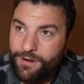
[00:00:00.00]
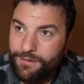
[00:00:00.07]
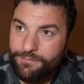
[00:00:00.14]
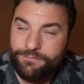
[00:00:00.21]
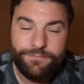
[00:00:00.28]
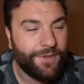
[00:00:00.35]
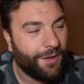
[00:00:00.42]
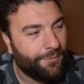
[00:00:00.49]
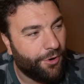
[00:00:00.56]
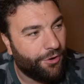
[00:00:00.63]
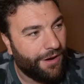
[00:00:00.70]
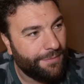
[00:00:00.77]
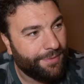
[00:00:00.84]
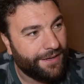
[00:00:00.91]

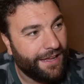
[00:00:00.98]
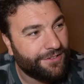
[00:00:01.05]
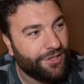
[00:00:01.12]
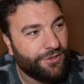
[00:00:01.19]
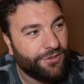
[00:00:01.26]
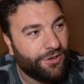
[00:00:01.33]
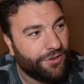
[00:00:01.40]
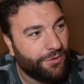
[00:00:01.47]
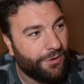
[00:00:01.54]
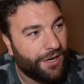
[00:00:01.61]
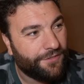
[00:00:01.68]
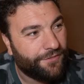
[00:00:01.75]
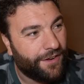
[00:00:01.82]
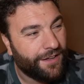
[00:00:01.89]
happy now. I don't know the
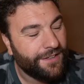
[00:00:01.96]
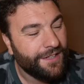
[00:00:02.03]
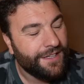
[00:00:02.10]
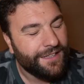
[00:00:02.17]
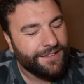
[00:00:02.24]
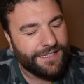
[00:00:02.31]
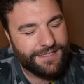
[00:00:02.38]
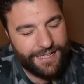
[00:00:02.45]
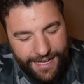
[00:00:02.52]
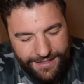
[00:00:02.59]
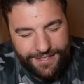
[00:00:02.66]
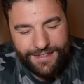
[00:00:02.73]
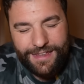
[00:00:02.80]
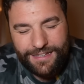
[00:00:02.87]
word for it. There's a
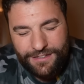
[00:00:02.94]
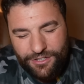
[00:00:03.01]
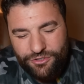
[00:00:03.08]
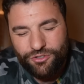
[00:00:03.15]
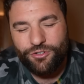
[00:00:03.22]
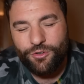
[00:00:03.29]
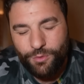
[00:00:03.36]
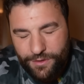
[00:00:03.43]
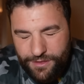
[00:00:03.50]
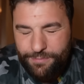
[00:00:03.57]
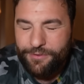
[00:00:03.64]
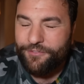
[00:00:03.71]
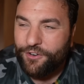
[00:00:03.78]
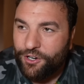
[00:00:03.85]
light at the end of the tunnel with the
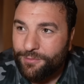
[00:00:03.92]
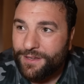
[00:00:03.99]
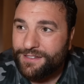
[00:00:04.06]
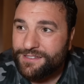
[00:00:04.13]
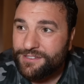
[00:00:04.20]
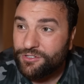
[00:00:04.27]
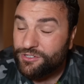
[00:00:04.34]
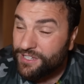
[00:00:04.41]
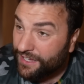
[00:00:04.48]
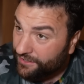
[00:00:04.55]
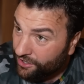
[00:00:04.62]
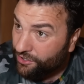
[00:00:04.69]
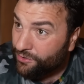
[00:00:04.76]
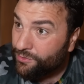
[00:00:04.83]
performance, because I
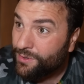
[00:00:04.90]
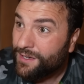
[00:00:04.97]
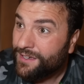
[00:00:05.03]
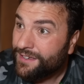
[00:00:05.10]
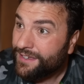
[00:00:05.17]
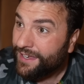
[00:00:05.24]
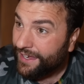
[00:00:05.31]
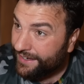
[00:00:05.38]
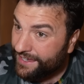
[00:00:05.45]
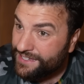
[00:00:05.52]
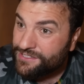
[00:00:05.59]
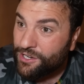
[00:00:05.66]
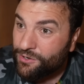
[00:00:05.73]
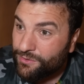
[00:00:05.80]
know in
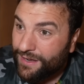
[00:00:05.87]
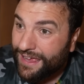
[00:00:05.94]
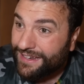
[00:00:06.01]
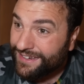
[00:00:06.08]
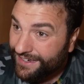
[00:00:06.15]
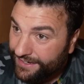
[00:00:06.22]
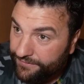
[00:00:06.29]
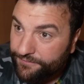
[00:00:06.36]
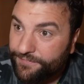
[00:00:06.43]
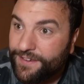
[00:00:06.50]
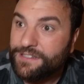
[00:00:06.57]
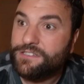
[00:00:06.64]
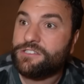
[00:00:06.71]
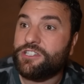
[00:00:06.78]
his own head
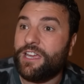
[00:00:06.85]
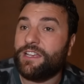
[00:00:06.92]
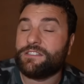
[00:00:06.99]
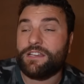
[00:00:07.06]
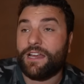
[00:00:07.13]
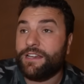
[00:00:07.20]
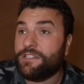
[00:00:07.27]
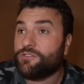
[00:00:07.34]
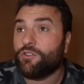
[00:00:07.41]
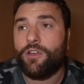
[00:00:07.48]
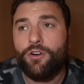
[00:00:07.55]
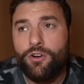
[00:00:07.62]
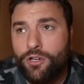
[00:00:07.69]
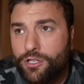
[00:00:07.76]
things have changed, and he's
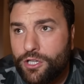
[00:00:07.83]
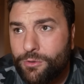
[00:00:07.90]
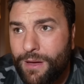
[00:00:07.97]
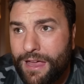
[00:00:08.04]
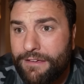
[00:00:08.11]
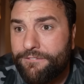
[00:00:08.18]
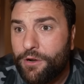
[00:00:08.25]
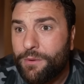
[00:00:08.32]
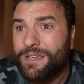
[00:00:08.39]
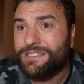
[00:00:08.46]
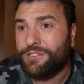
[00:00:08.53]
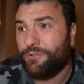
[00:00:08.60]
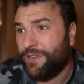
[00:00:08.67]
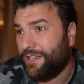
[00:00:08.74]
done it all the way through
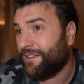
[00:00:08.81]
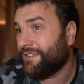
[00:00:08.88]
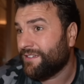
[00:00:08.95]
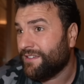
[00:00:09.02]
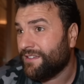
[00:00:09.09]
his career.